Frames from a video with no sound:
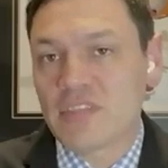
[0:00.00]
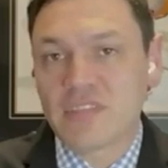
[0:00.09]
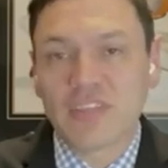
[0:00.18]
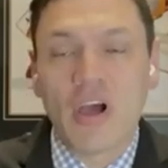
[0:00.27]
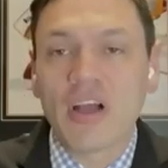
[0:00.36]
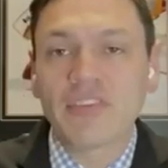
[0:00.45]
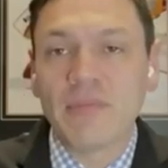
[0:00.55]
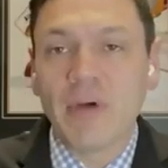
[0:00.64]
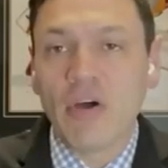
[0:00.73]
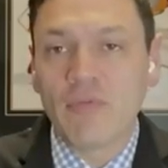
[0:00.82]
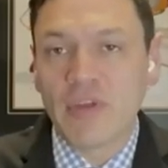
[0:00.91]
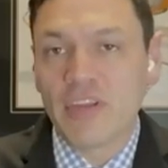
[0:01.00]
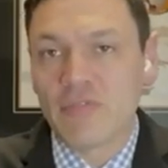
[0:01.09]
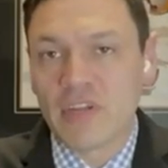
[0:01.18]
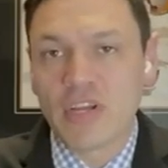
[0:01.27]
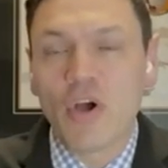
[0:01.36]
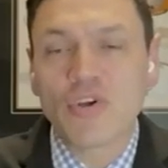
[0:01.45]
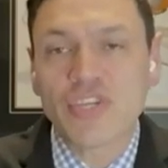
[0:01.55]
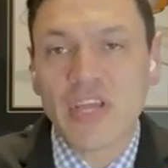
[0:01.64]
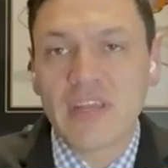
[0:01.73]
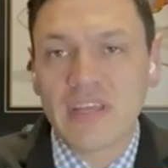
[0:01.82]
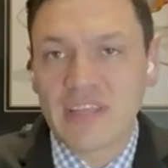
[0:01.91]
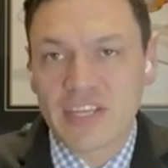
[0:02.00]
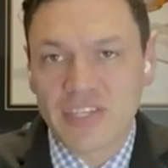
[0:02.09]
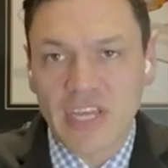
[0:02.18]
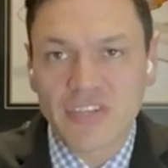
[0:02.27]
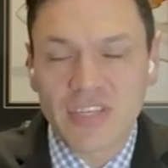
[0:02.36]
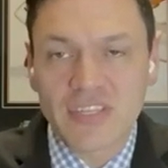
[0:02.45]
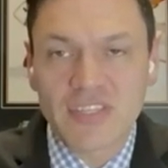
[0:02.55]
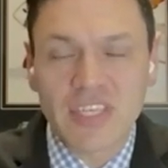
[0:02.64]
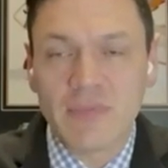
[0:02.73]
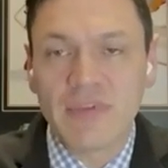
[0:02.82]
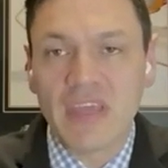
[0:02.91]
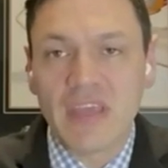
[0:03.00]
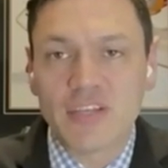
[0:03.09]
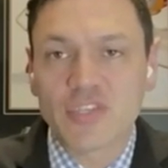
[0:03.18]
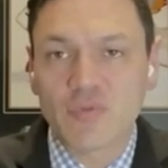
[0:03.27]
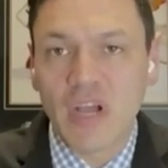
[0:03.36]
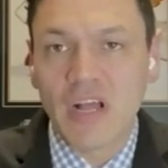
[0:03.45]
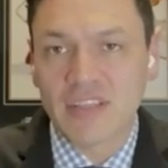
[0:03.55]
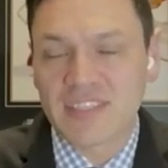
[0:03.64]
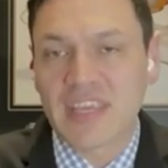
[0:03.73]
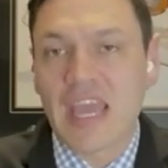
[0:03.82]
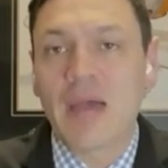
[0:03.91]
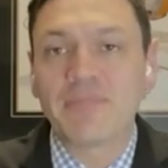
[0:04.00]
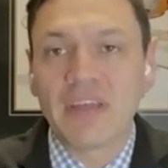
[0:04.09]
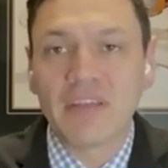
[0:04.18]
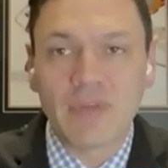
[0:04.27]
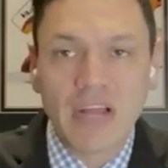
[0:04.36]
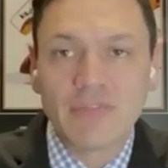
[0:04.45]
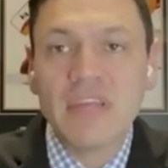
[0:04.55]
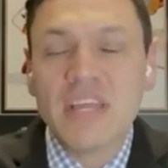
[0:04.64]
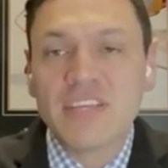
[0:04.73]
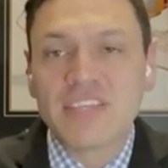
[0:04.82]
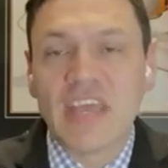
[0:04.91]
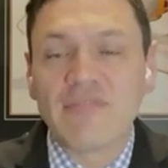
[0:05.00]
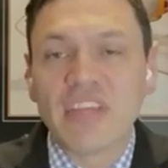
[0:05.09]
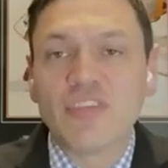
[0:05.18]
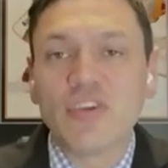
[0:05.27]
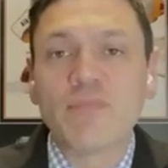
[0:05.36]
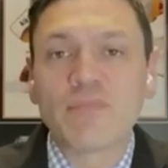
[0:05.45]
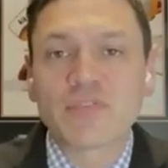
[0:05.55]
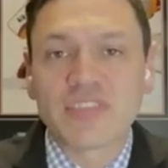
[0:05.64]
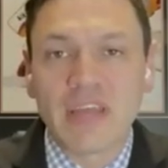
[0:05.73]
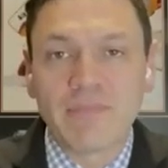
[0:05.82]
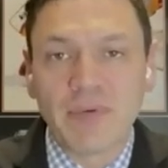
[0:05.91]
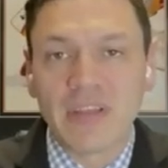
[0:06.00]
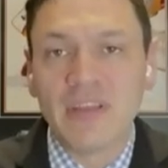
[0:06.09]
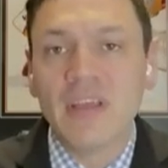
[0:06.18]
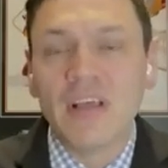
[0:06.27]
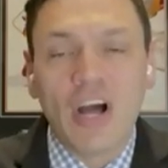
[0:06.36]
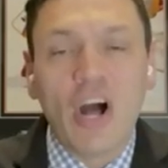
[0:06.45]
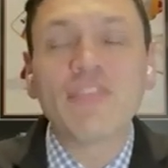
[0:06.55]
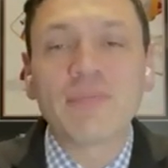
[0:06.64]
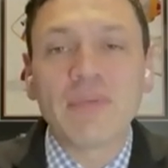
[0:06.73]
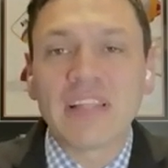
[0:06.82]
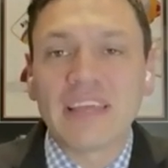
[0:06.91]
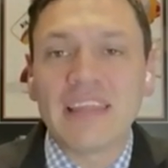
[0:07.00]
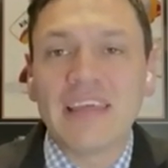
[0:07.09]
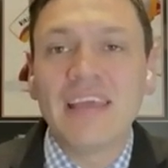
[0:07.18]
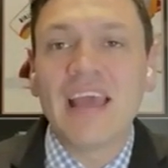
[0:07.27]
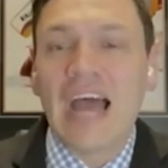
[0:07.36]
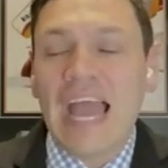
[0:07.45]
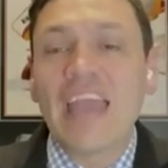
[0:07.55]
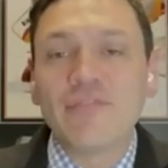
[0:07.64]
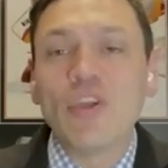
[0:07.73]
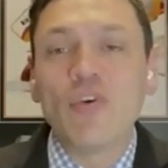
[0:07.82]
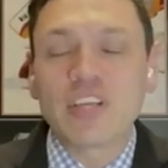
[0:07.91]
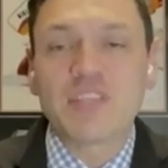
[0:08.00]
was talked about when you were negotiating the extension of the CBA as well. It's capped at around 72%. But ultimately, I have no